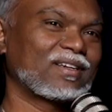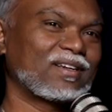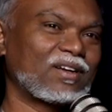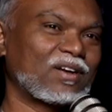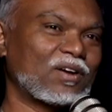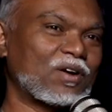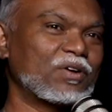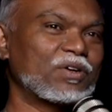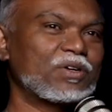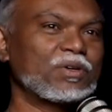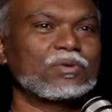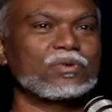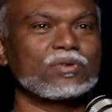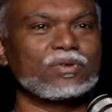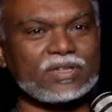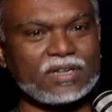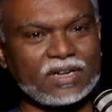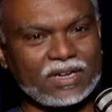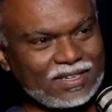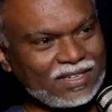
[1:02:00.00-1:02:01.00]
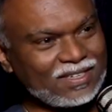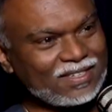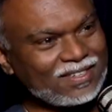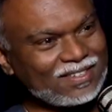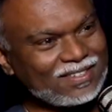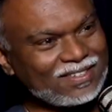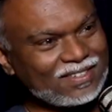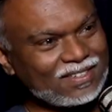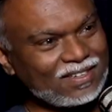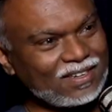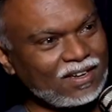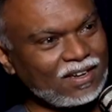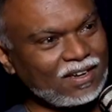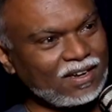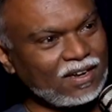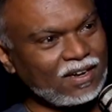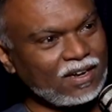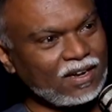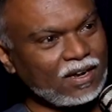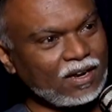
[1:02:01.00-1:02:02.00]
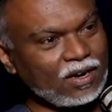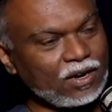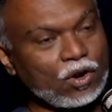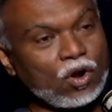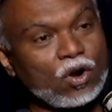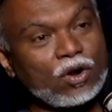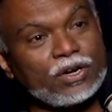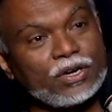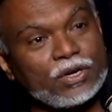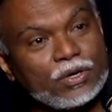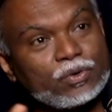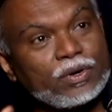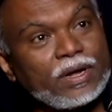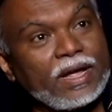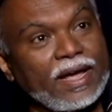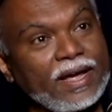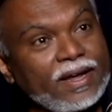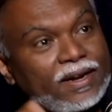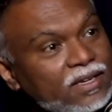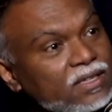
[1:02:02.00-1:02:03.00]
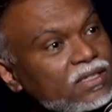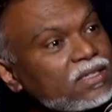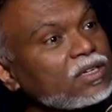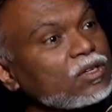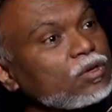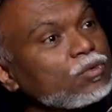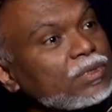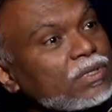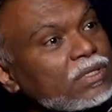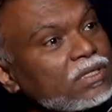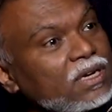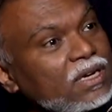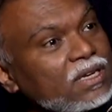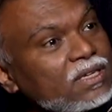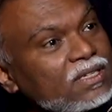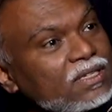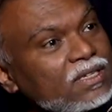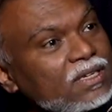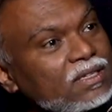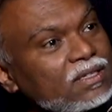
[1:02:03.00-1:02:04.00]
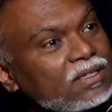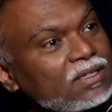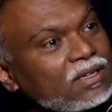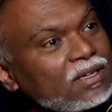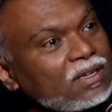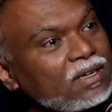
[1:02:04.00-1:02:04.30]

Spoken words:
not due to traditions, not due to any circumstances.